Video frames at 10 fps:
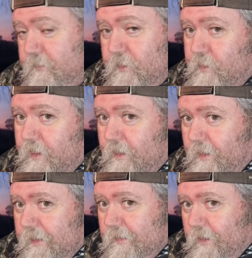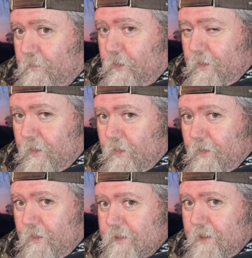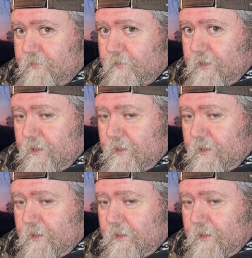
If you really like it and like more of that kind of stuff,